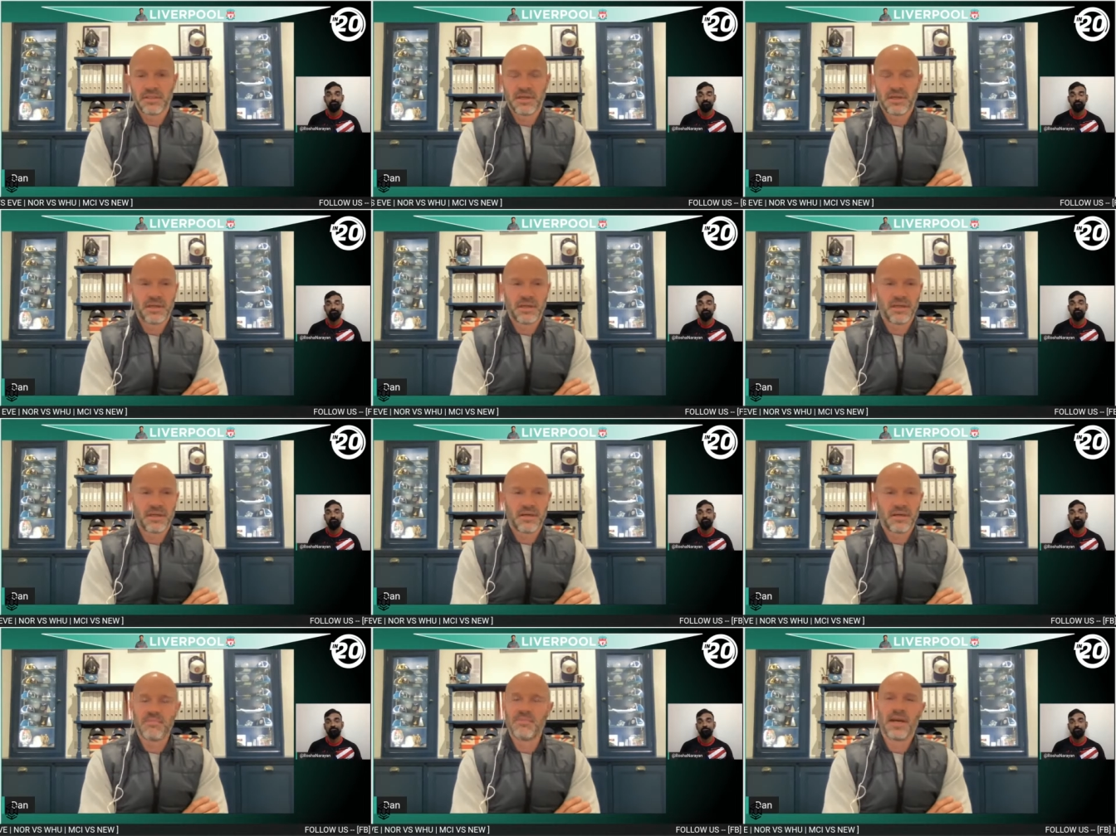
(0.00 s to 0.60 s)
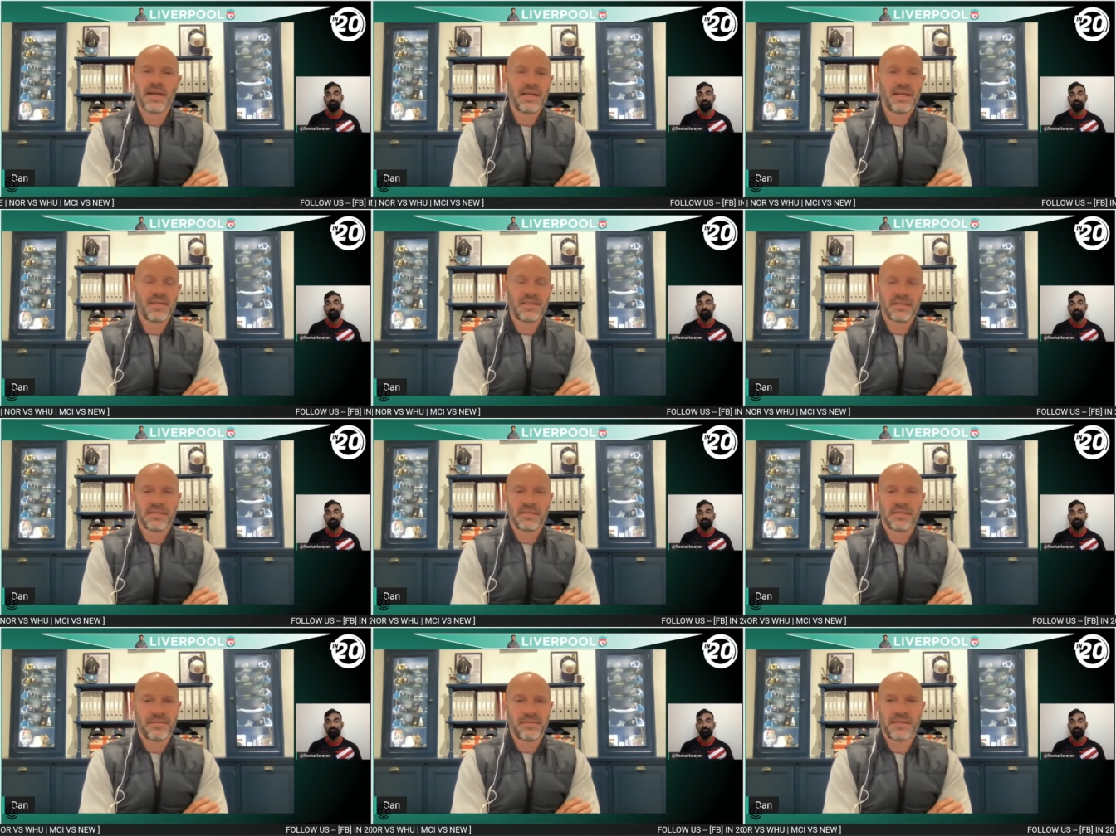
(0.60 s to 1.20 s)

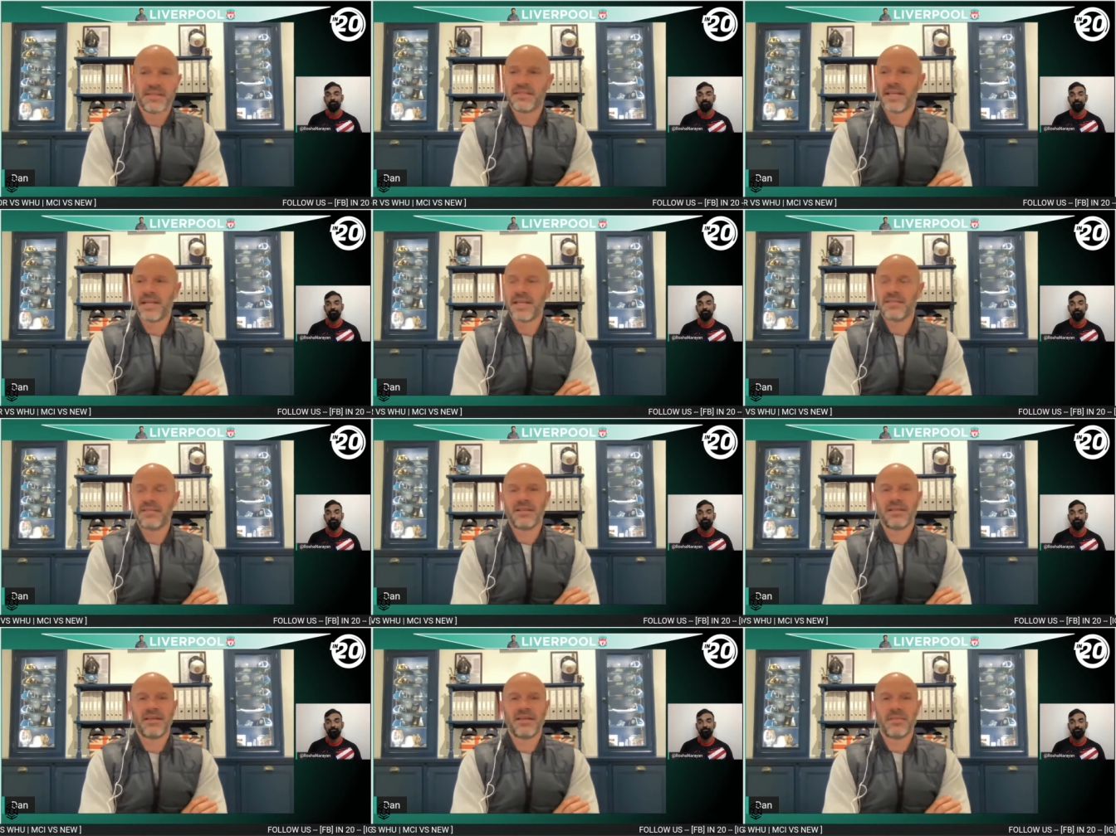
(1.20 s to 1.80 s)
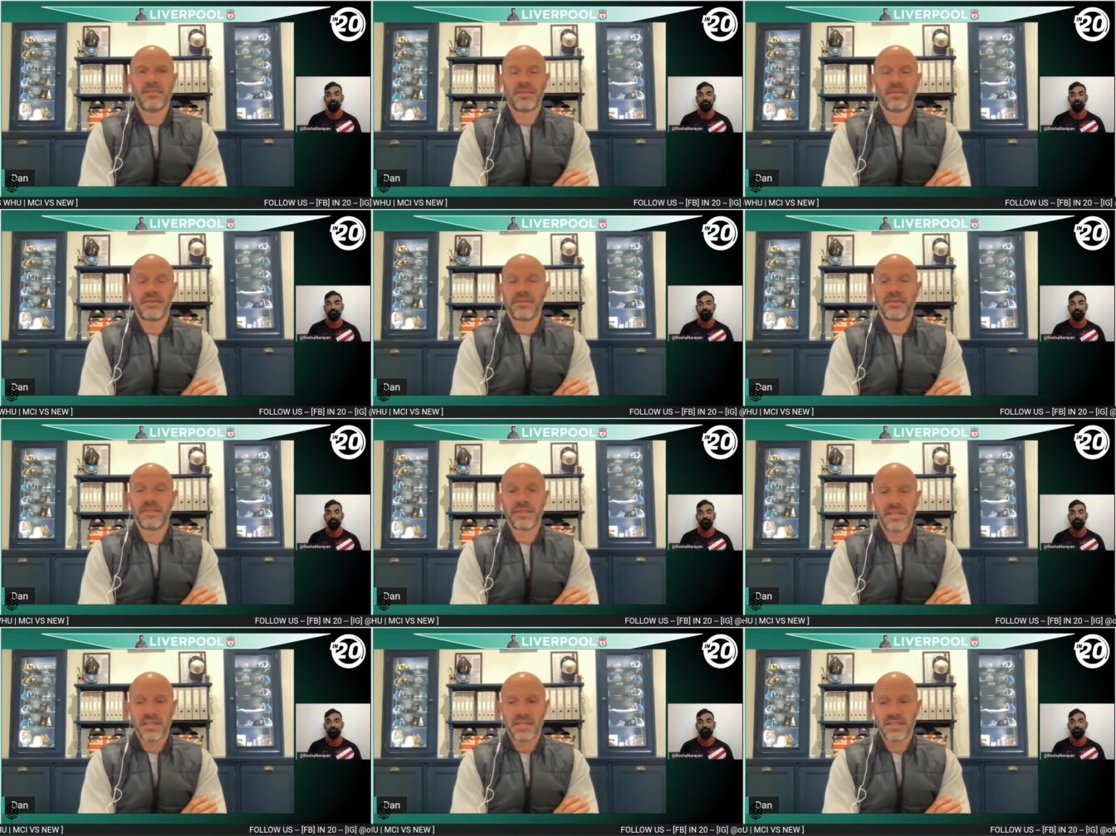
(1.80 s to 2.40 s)
Amazing, fantastic number of
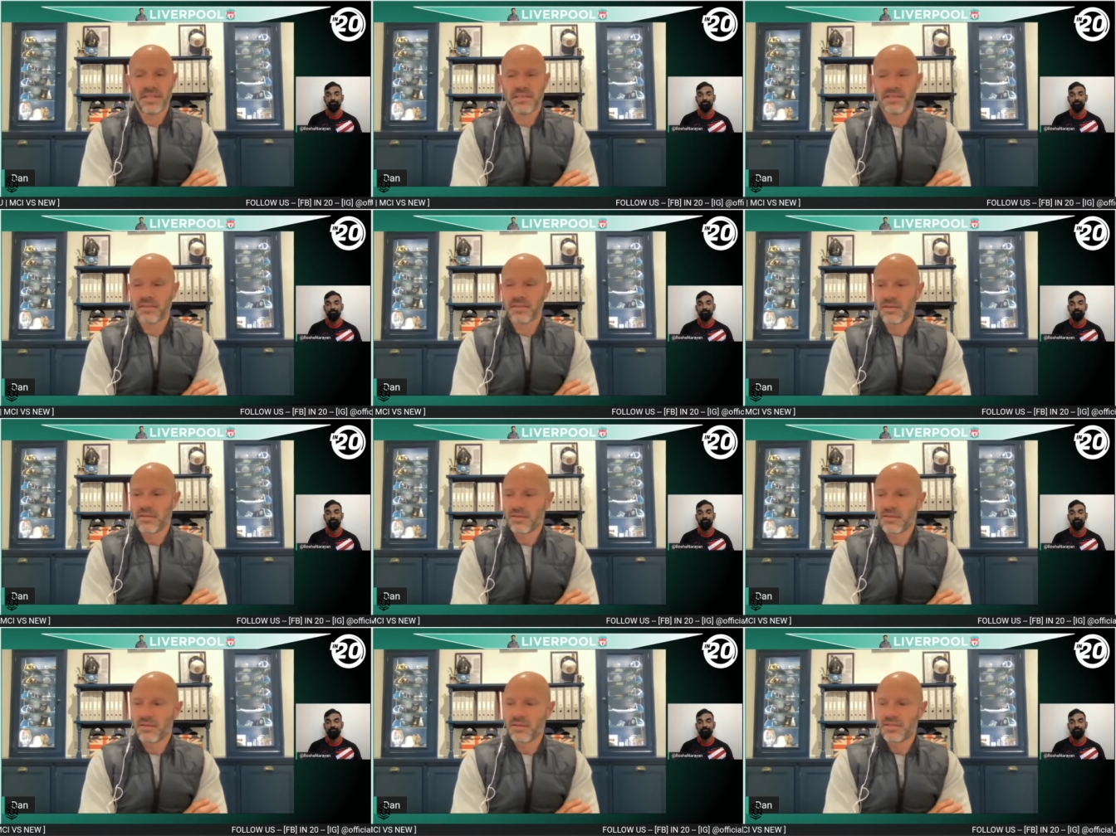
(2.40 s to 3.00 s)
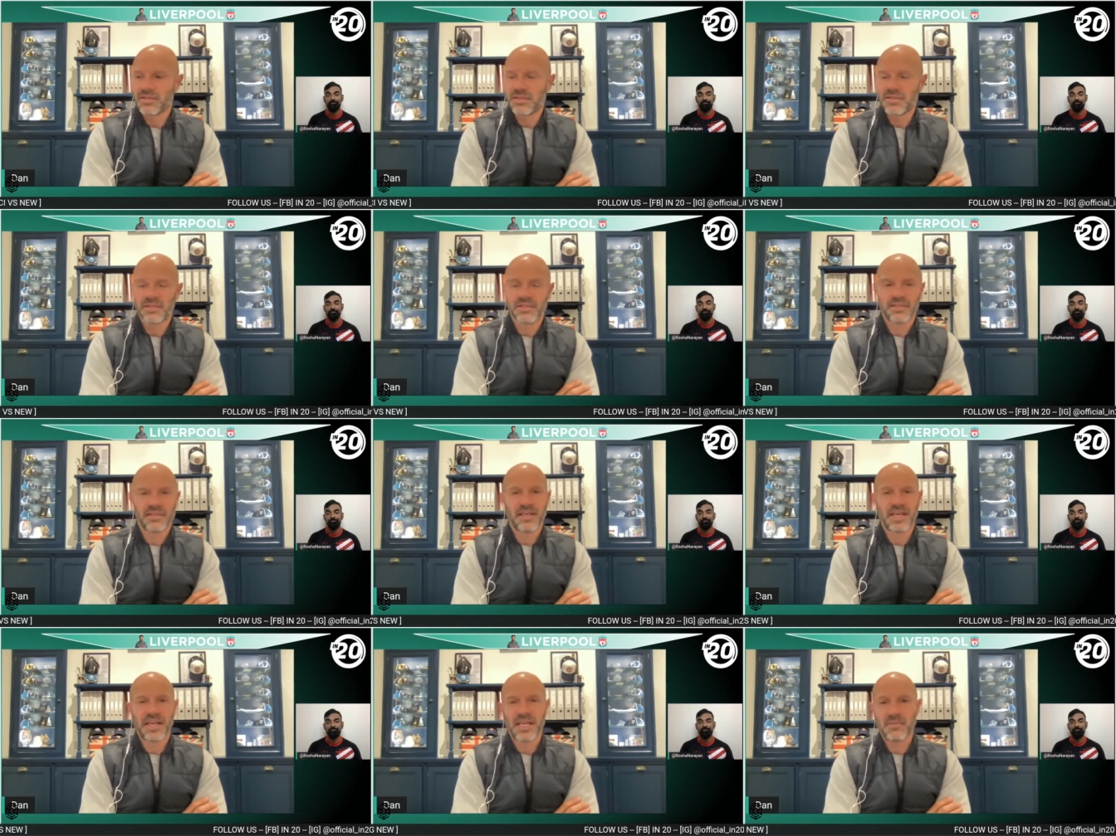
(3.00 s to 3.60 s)
assists and crosses
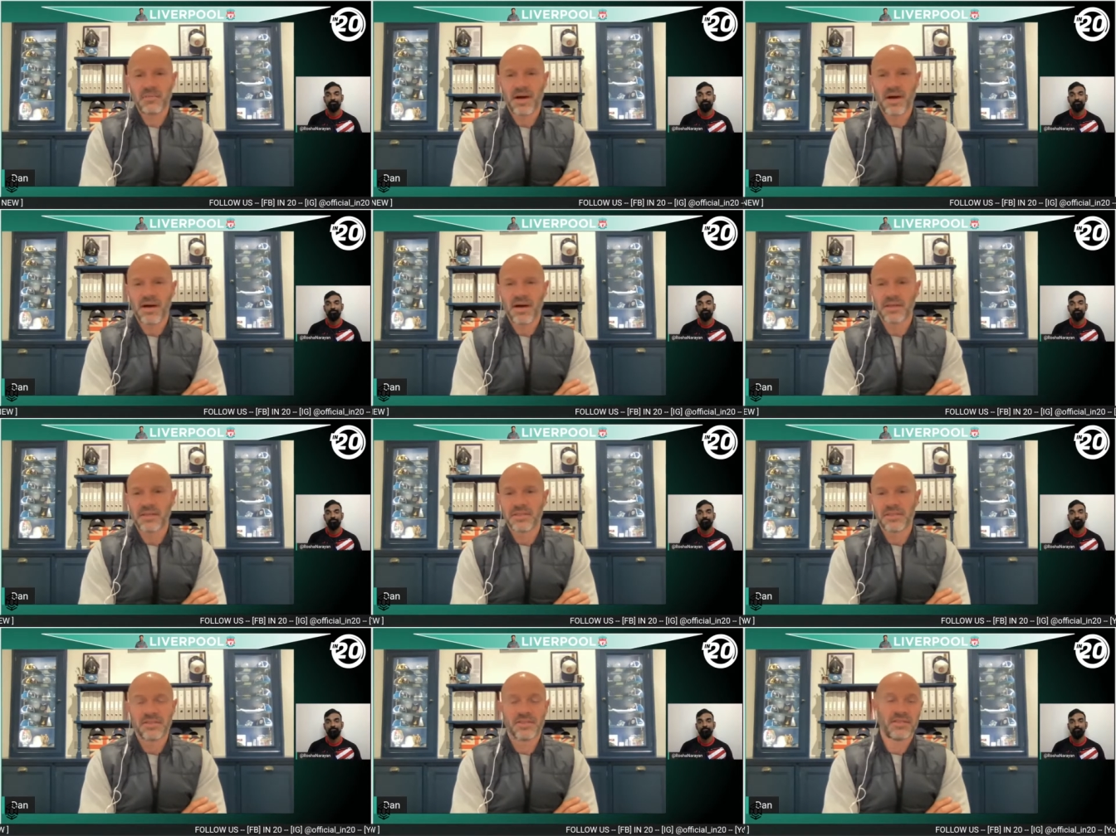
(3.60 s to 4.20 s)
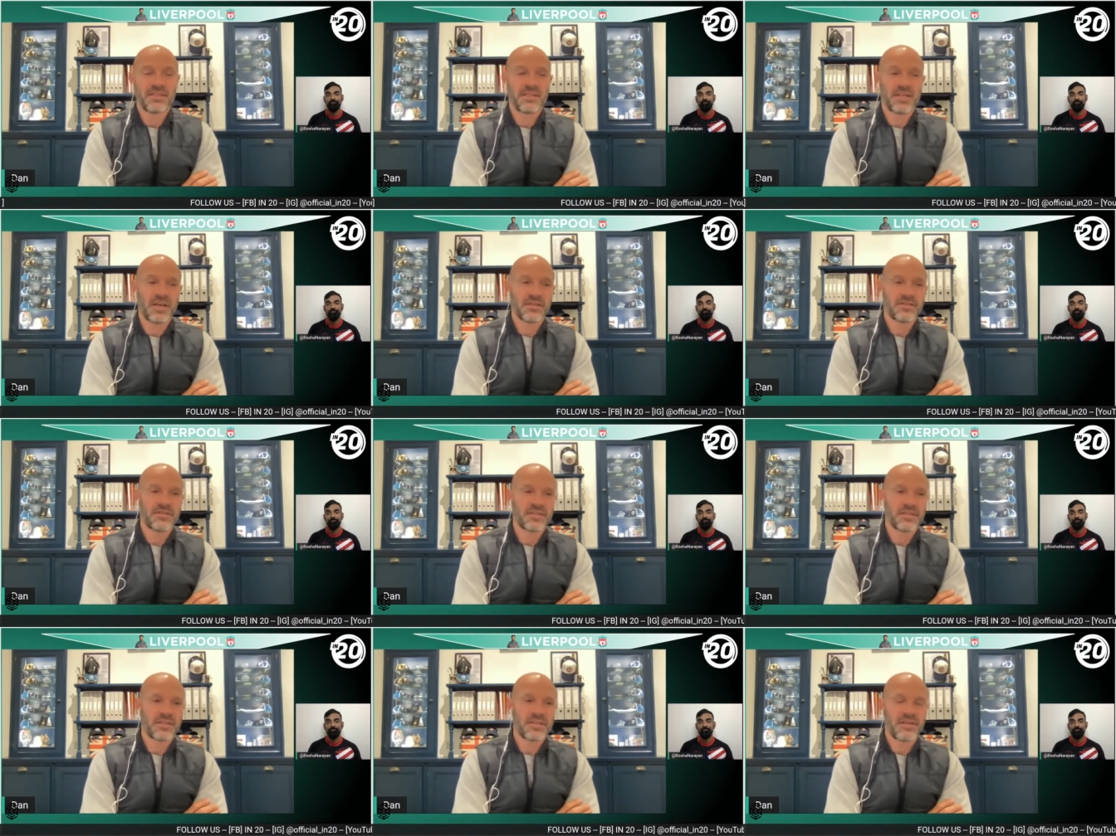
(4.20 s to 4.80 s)
and key passes and
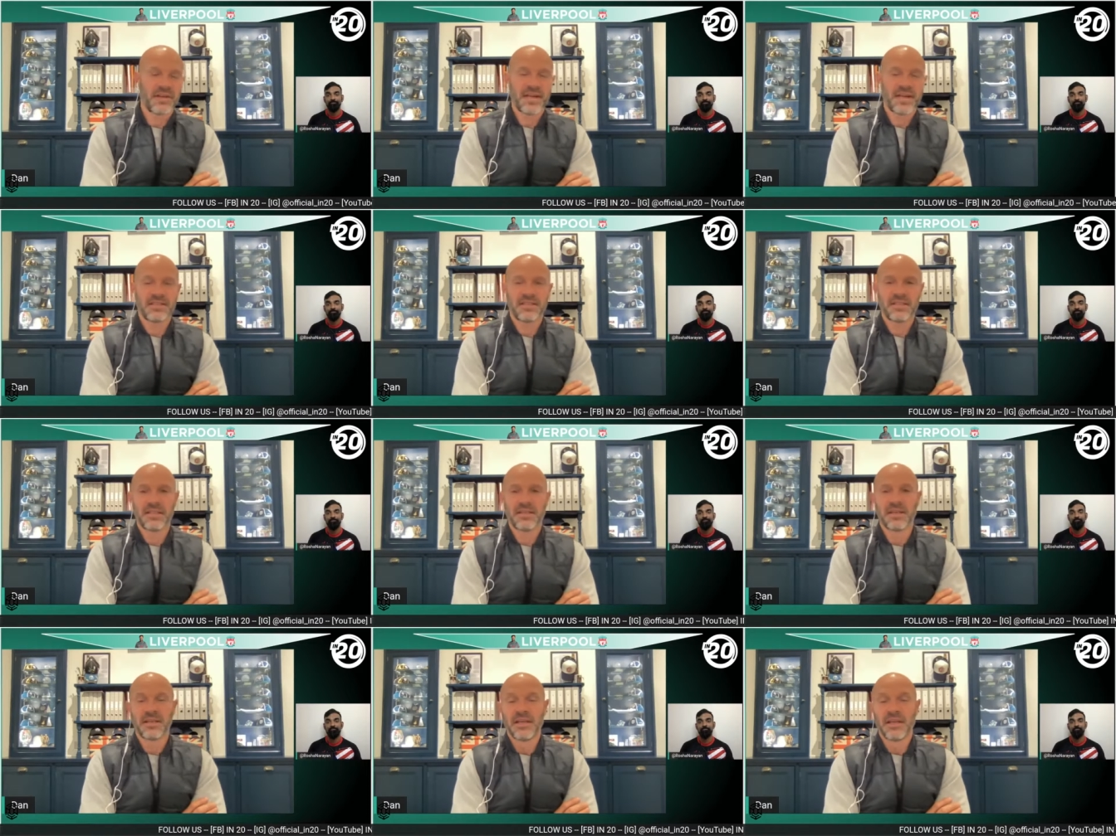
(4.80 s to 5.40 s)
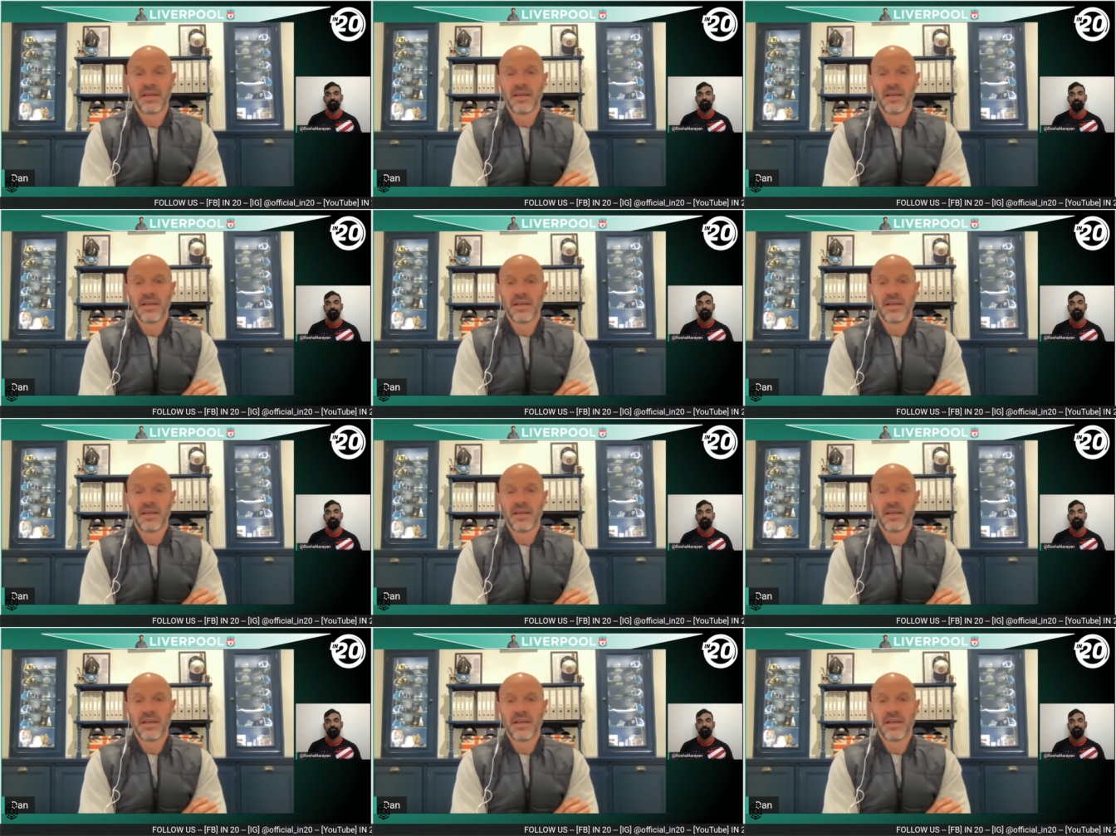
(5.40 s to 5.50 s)
chances created,